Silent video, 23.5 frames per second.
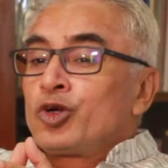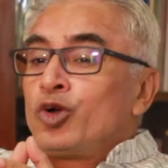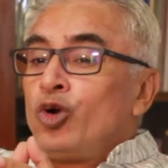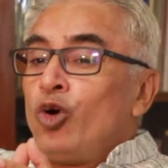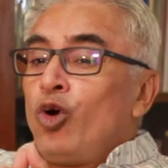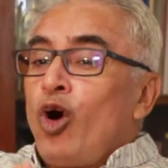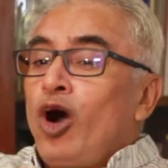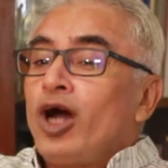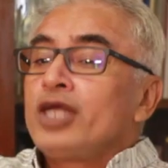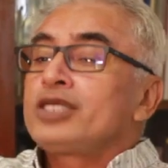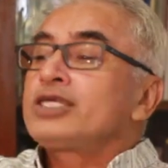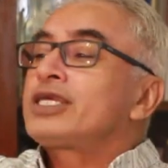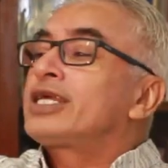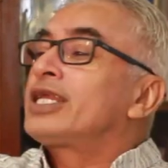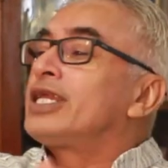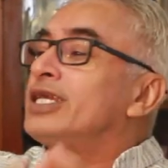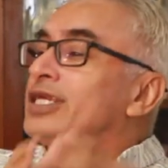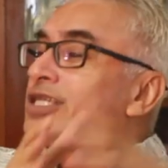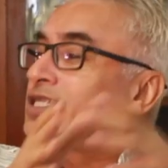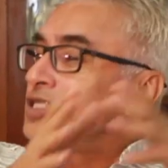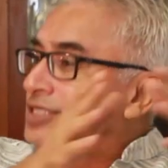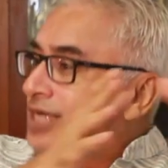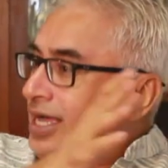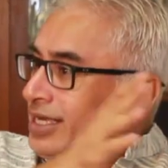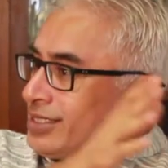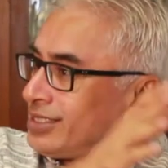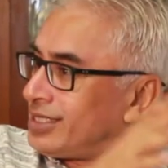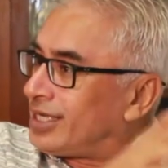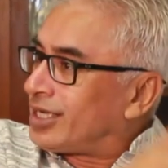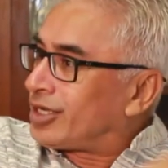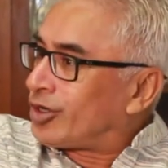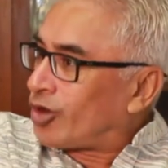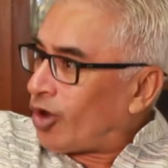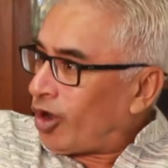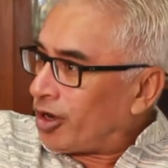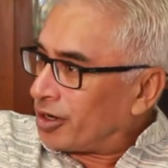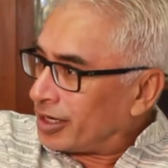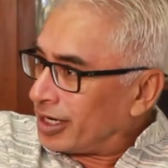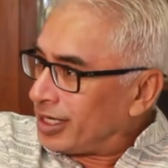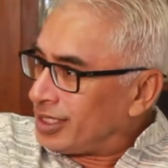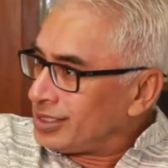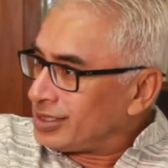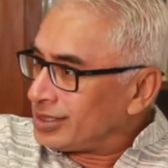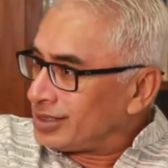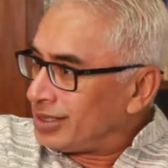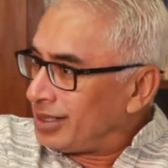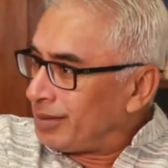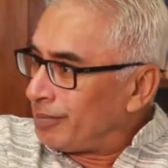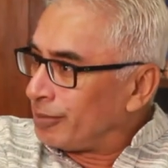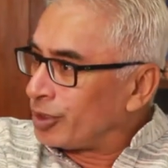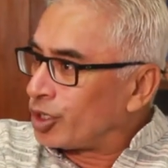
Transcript: go on criticizing Congress